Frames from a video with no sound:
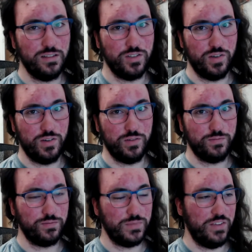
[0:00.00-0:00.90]
So
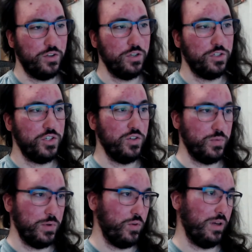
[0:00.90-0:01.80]
if you could choose
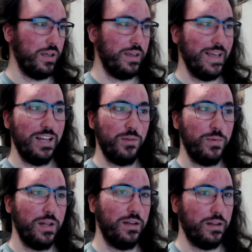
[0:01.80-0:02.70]
between a Gallia
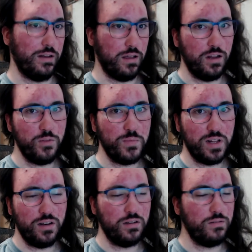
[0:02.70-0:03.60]
melon and a honey
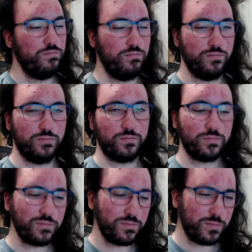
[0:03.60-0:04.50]
melon,
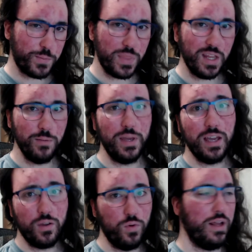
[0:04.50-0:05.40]

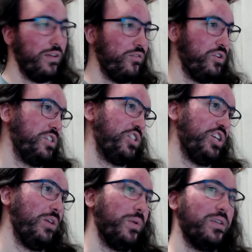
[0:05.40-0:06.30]
pick whatever is
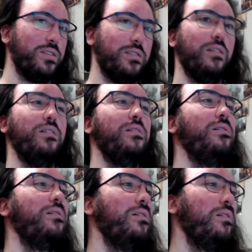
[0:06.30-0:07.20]
cheapest.
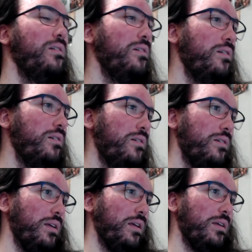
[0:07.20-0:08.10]

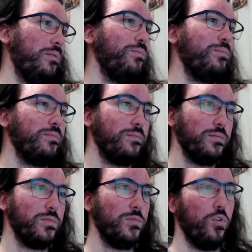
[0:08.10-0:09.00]

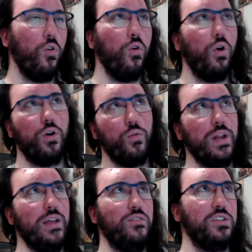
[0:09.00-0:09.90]
Or
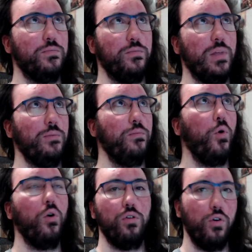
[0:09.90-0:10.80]
whatever is
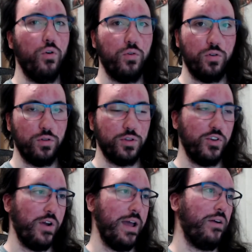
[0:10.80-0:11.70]
more local to
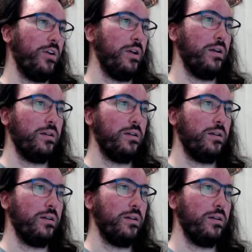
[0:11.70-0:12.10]
your area.